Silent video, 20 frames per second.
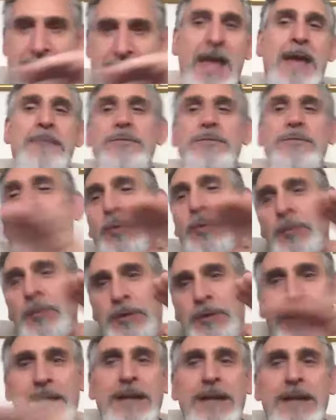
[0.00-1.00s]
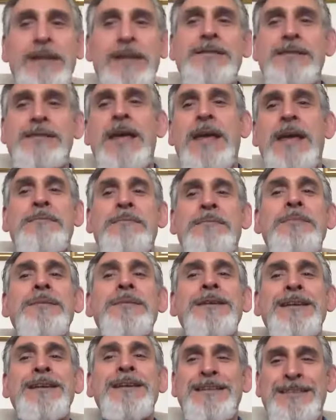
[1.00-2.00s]
totally the same,
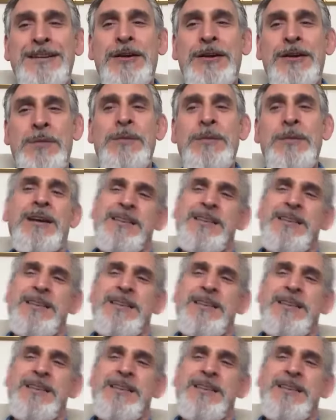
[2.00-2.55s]
you know what I mean?